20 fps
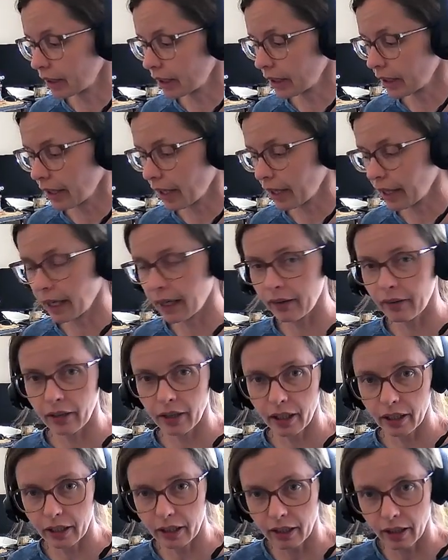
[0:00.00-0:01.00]
in that
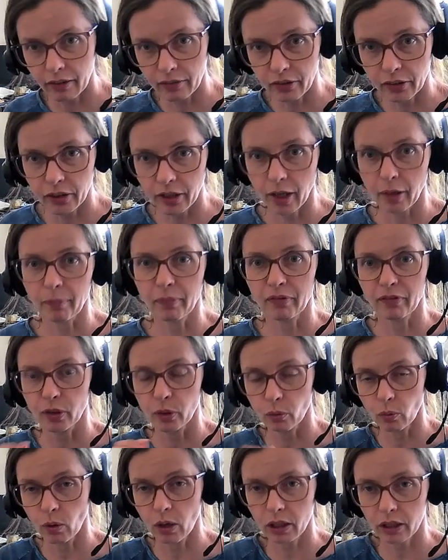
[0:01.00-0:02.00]
area to cover it up if you
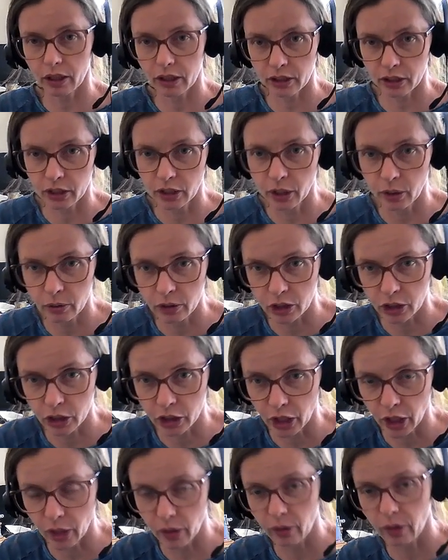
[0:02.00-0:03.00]
want the snow to
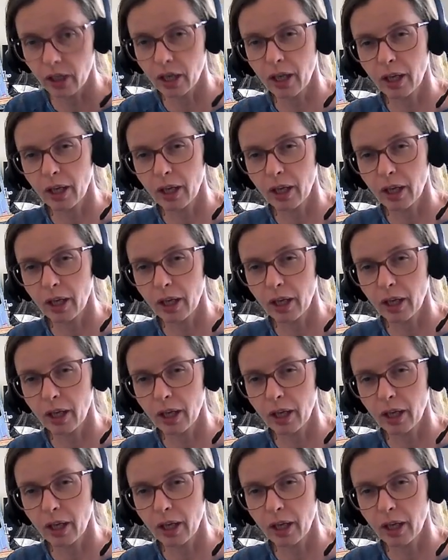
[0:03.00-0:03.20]
show.